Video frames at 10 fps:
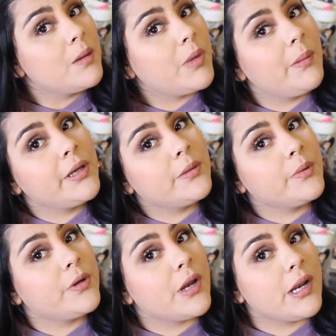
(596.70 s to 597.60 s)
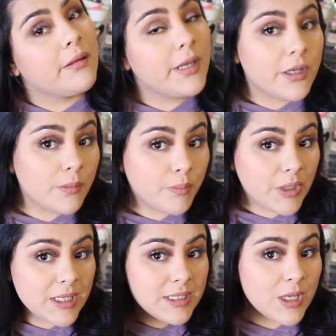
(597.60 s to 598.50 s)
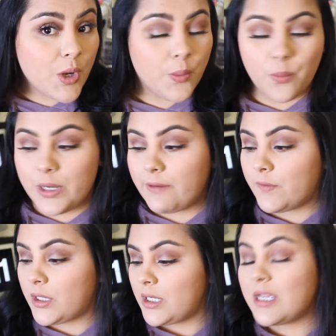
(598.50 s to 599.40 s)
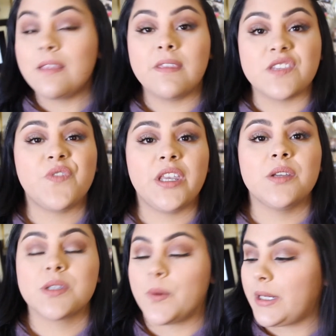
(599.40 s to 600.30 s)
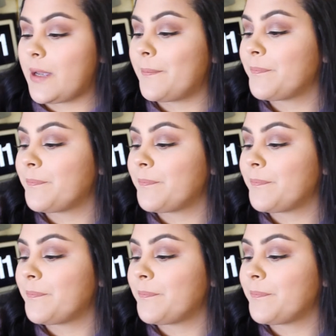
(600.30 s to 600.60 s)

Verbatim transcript: Probably gonna regret it later, but whatever. This video's going up.